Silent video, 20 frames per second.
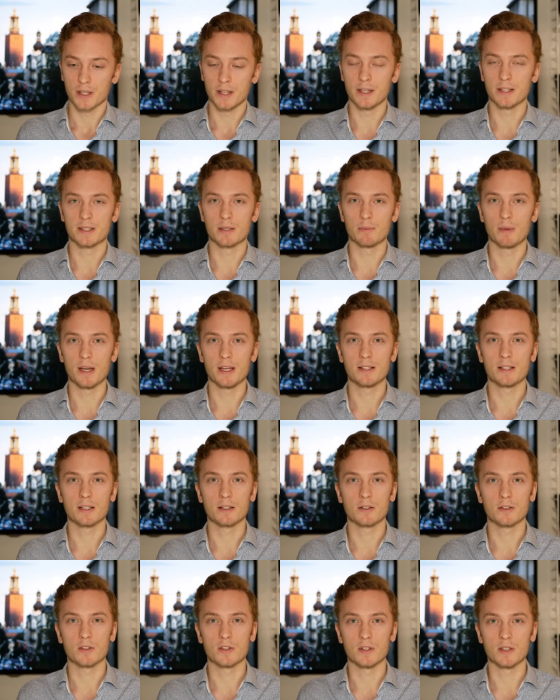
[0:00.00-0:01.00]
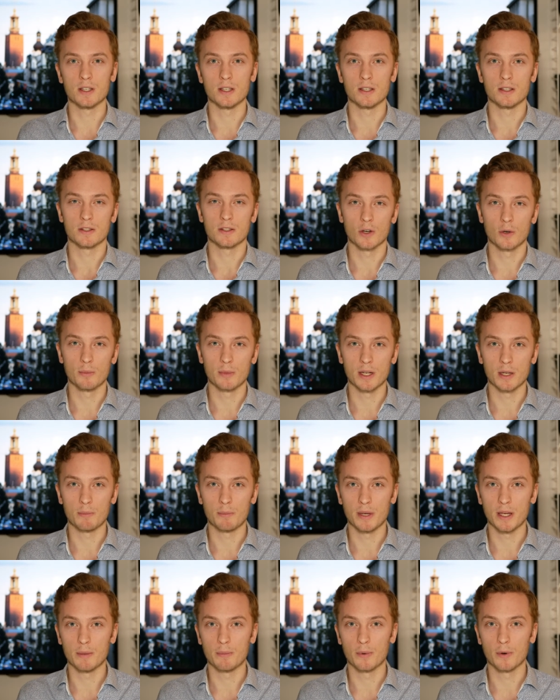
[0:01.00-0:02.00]
it is amazing to see so many
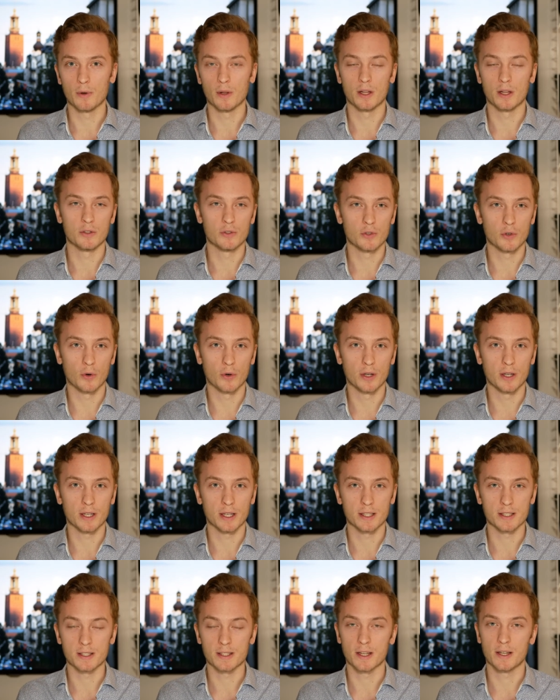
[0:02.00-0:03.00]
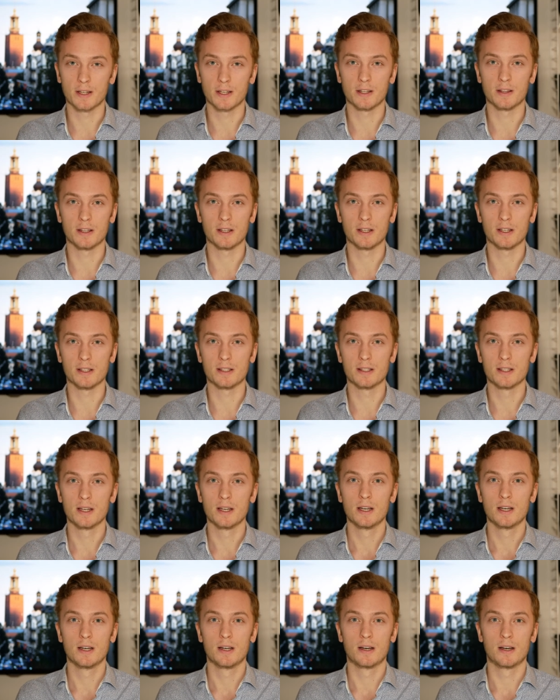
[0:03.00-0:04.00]
people enjoying and studying
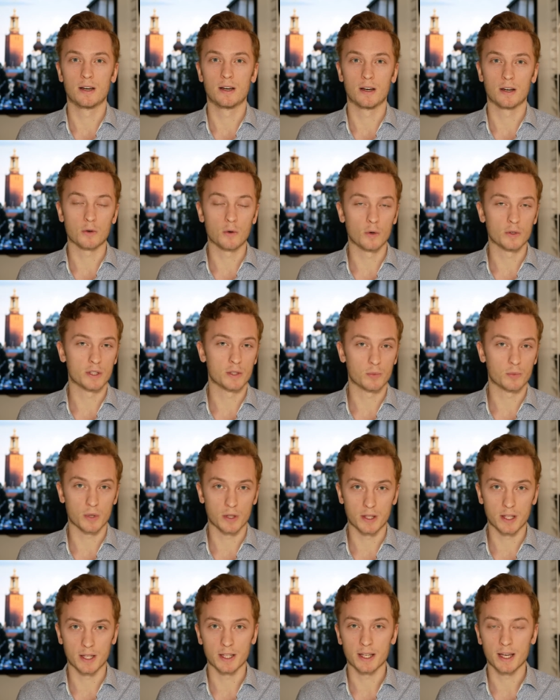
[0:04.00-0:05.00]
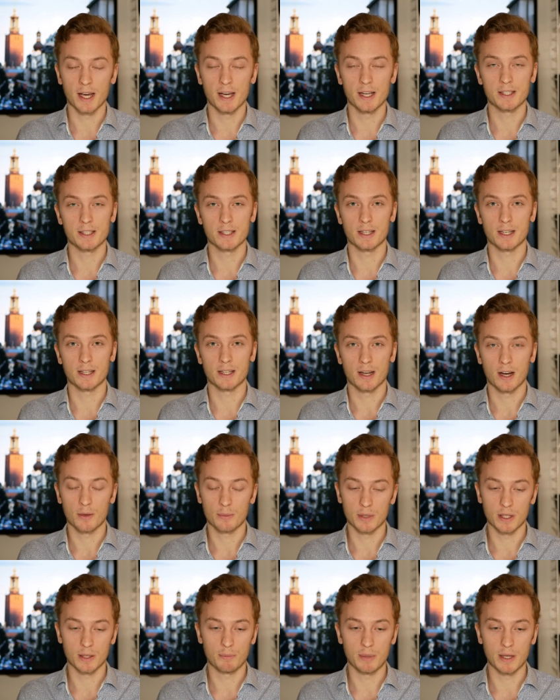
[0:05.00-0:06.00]
these Uh, courses with dedication, and
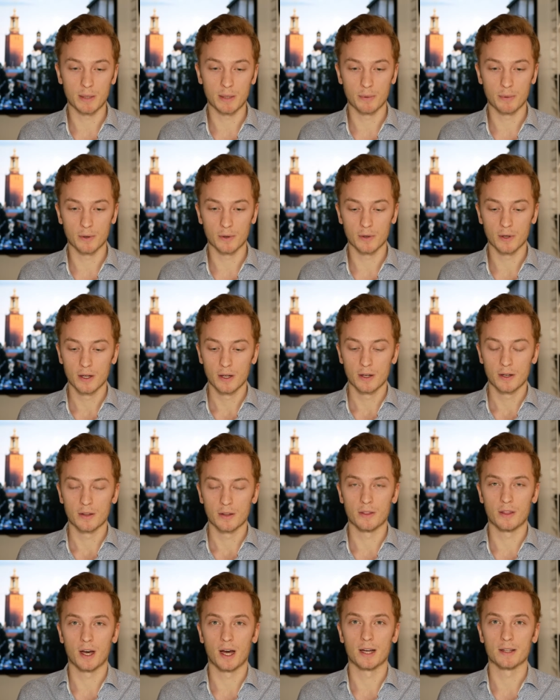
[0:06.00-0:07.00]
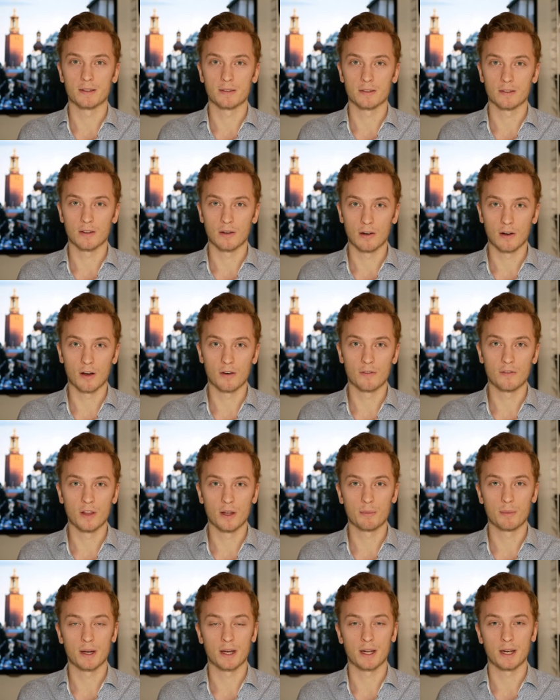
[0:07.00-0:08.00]
how many people that love
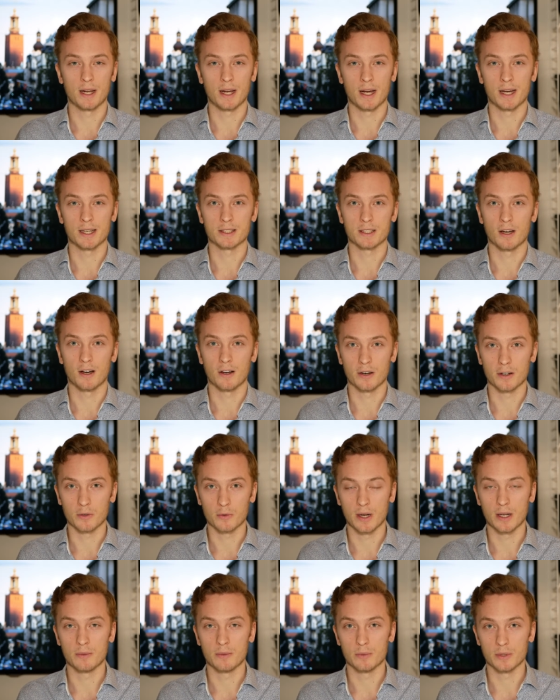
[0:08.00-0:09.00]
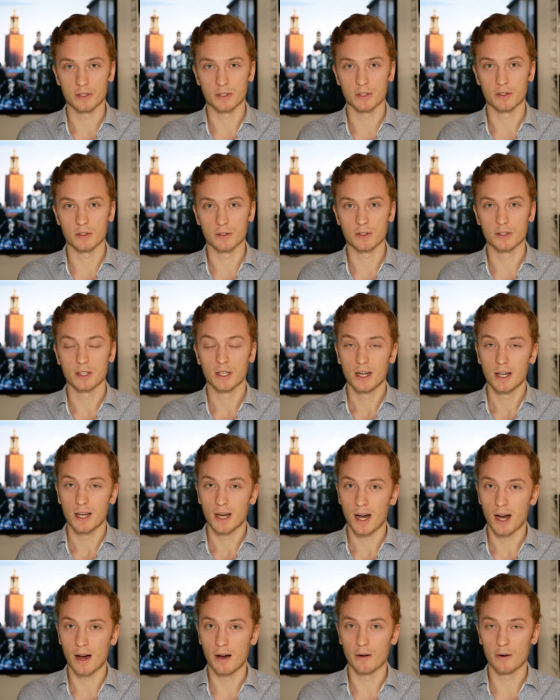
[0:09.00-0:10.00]
them and has gotten great results
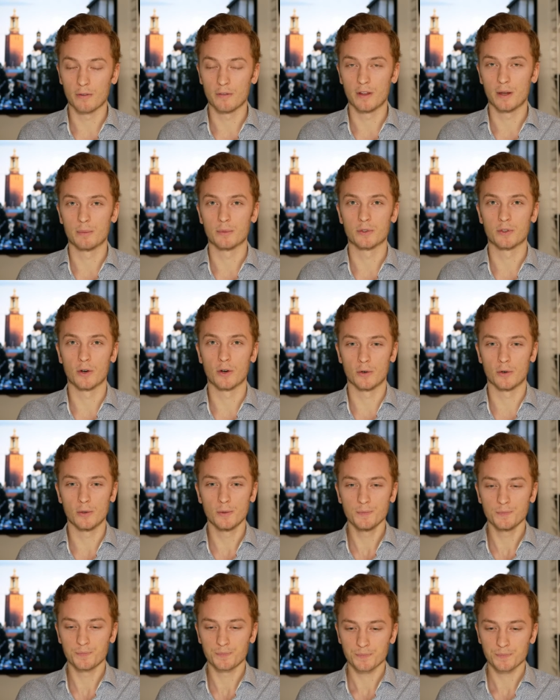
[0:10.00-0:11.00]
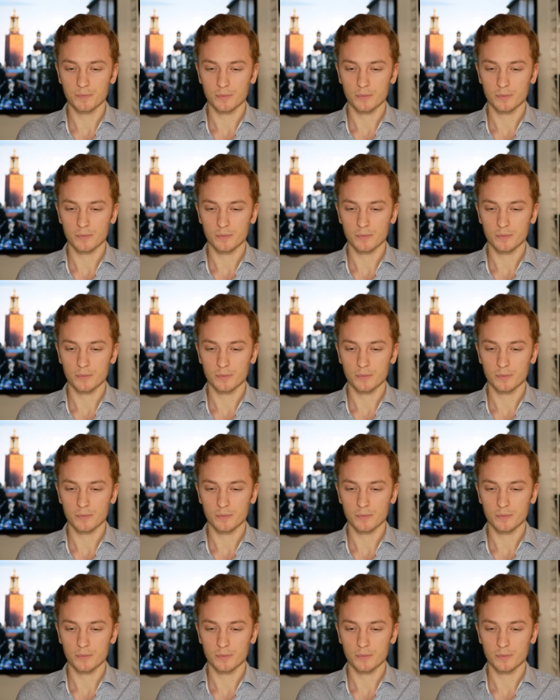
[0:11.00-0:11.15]
out of them. So